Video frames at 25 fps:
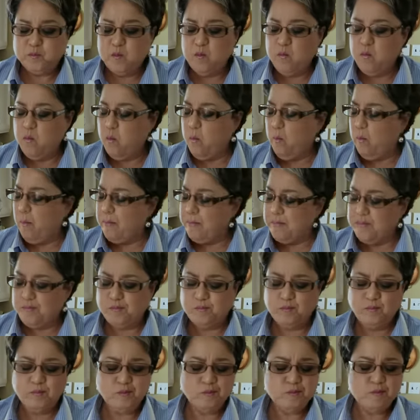Mm-hmm.
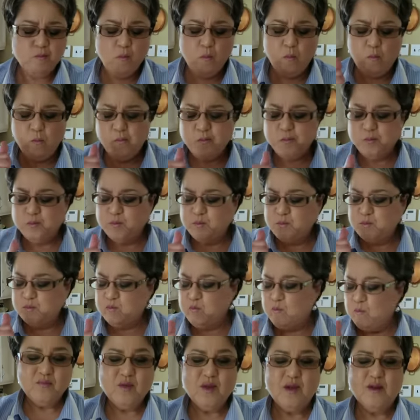
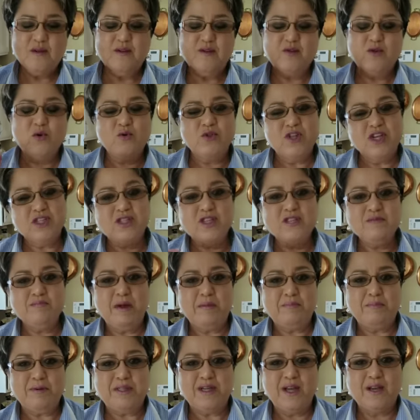So this is
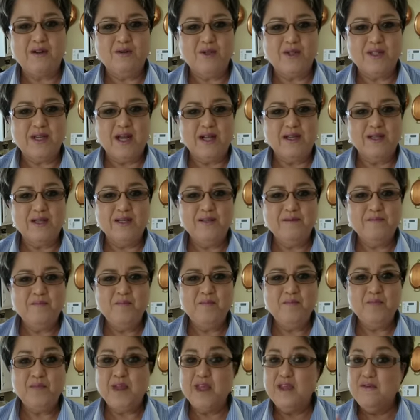my potato salad.
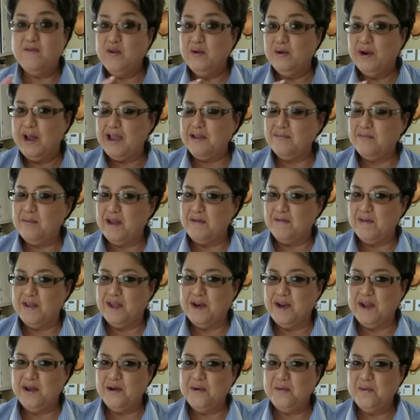If you like my
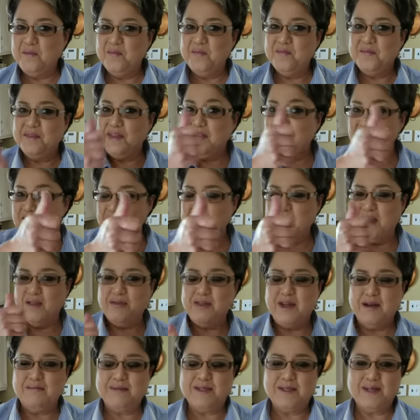video, give me a
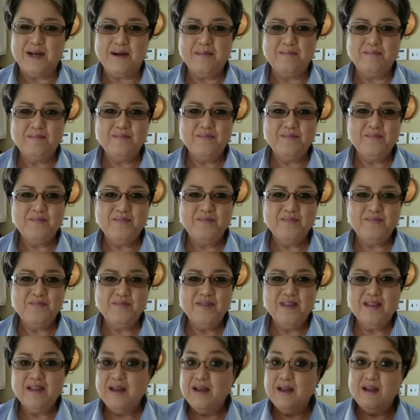thumbs up.
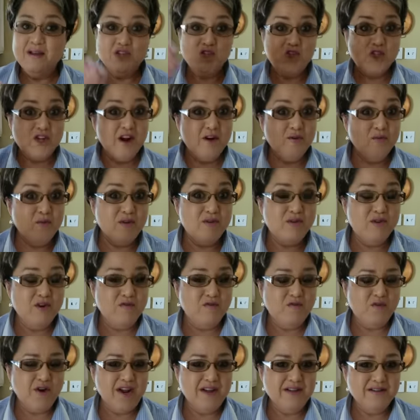Share with
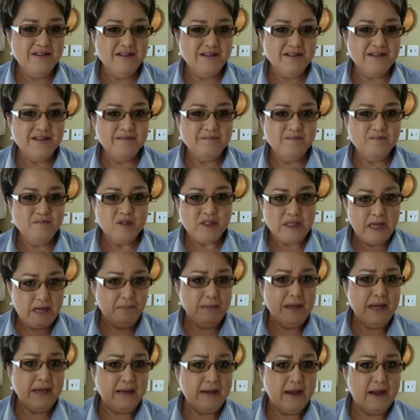your friends.
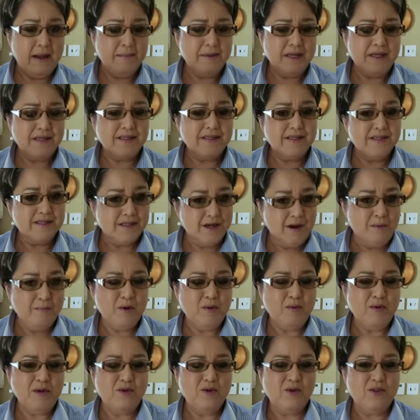Send me a comment and tell
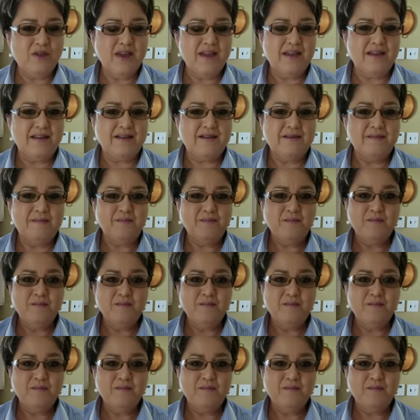me what you think.